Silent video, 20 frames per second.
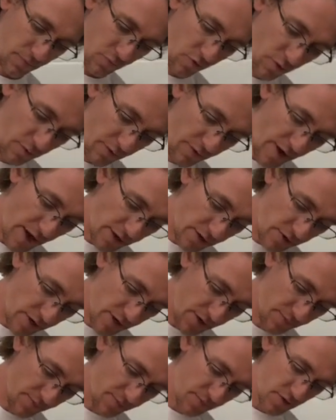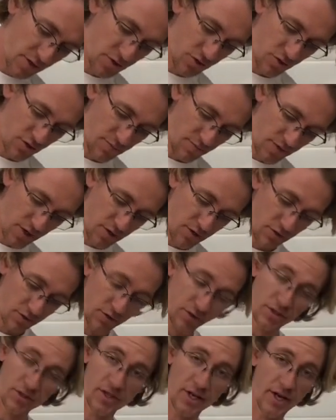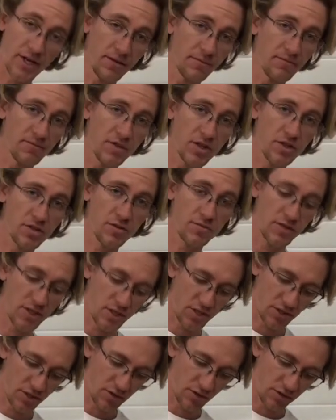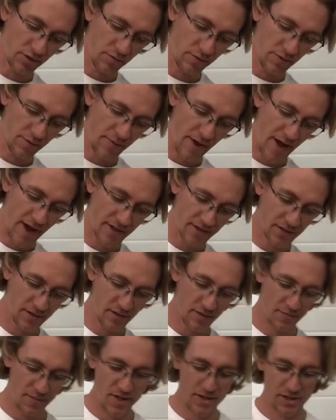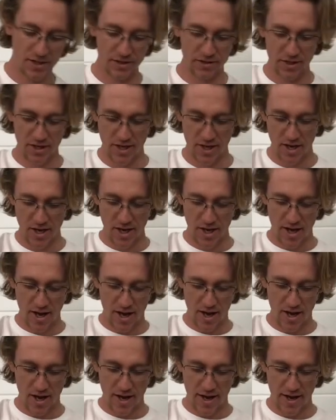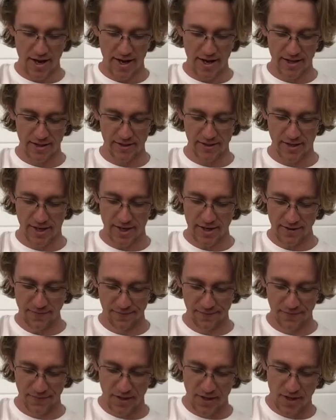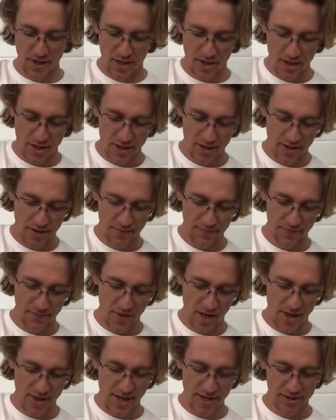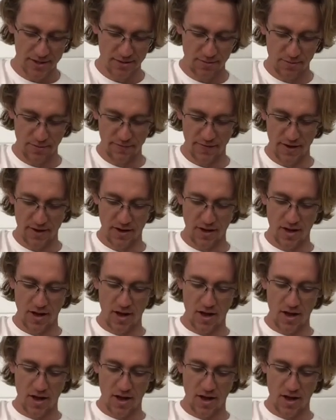From the factory, these shouldn't be nuclear tight. They should be just a little bit past, basically hand tight. And that's to prevent